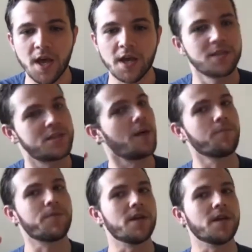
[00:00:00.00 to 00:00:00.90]

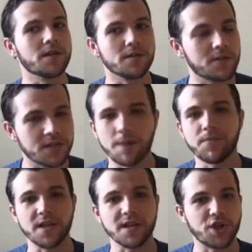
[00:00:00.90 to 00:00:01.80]
something,
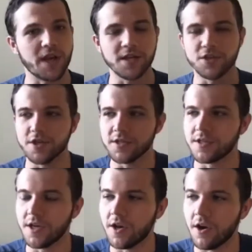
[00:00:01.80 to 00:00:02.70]
something changes,
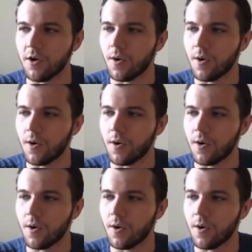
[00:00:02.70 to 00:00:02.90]
you know.